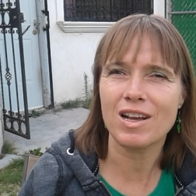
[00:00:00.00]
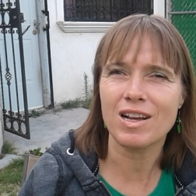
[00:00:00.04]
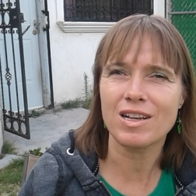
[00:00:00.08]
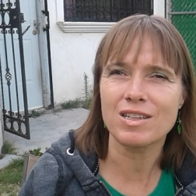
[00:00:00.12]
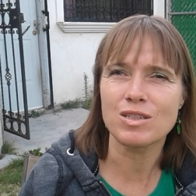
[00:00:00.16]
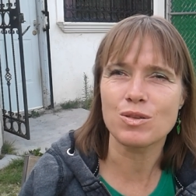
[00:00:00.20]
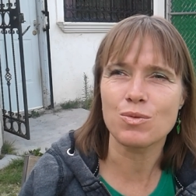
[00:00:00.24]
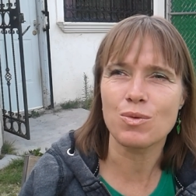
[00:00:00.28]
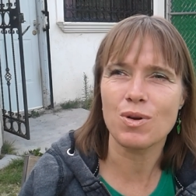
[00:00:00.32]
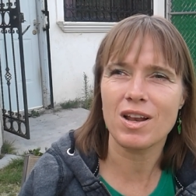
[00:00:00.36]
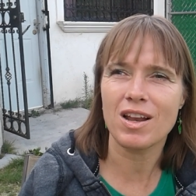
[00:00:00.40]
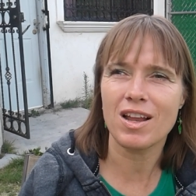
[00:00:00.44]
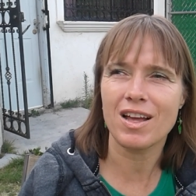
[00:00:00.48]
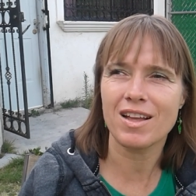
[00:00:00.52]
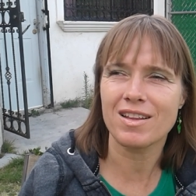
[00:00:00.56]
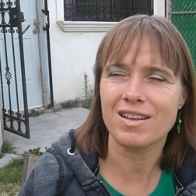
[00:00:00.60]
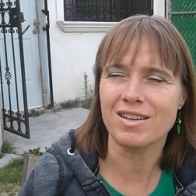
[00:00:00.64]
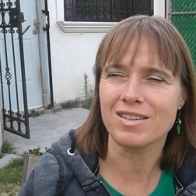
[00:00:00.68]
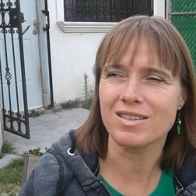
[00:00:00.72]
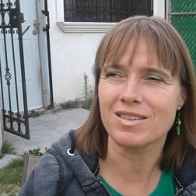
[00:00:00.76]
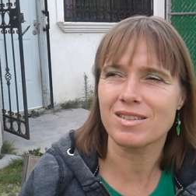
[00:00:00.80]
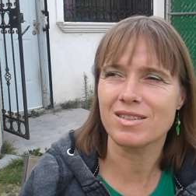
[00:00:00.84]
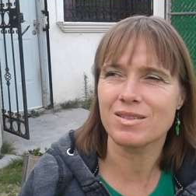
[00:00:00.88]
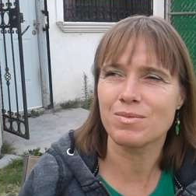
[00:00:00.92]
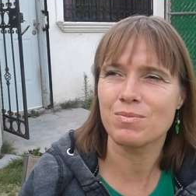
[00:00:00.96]

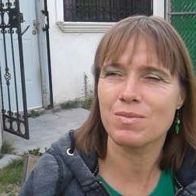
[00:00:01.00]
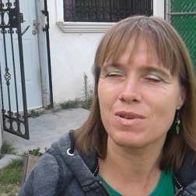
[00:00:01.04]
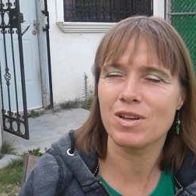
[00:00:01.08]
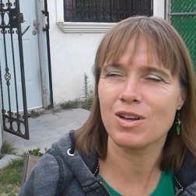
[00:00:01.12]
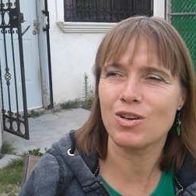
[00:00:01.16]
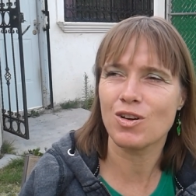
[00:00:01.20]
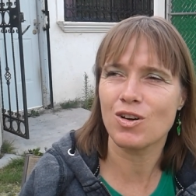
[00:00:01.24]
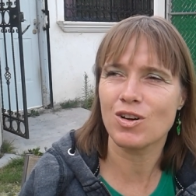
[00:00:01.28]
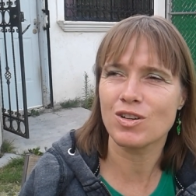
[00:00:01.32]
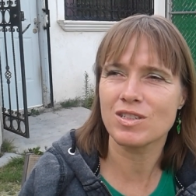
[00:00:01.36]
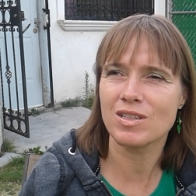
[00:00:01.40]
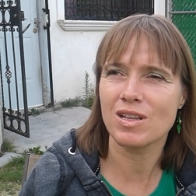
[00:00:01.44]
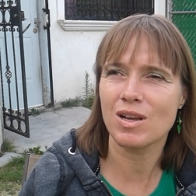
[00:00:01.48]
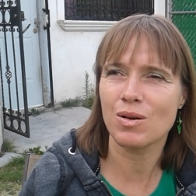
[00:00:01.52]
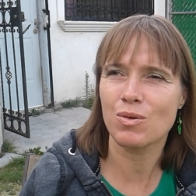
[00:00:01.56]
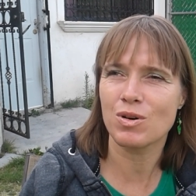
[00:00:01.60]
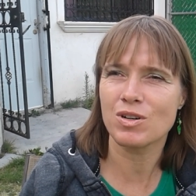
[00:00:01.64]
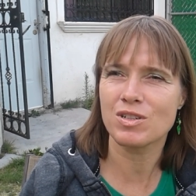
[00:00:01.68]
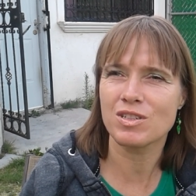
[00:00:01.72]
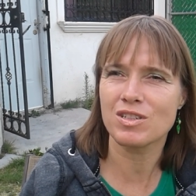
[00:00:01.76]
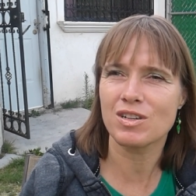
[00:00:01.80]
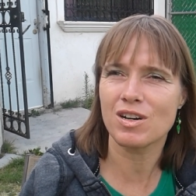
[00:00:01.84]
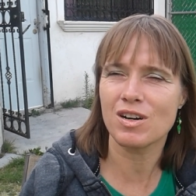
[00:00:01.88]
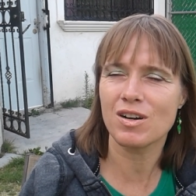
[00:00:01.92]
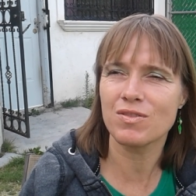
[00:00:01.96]
cazueladas because they
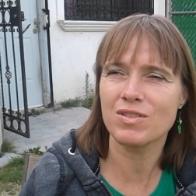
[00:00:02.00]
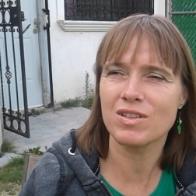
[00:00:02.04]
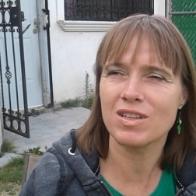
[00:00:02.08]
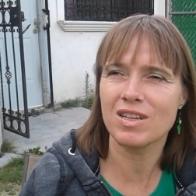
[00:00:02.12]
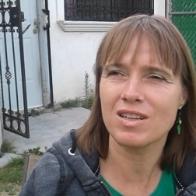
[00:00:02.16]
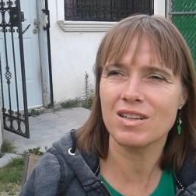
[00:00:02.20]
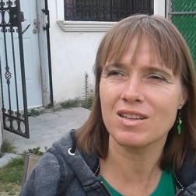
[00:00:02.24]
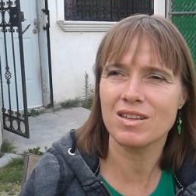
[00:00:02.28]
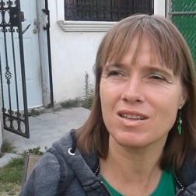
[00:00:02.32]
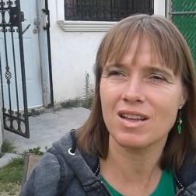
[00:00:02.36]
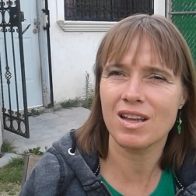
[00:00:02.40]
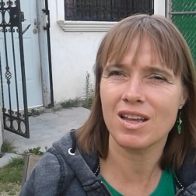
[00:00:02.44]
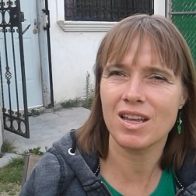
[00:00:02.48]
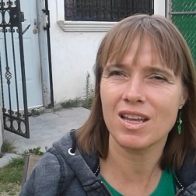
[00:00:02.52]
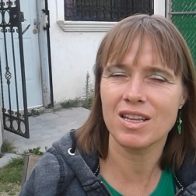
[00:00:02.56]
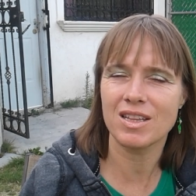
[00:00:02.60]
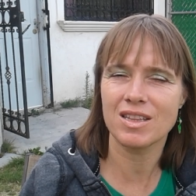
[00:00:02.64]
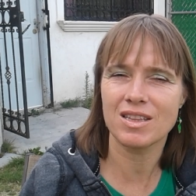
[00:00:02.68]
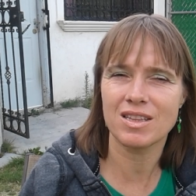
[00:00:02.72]
were served in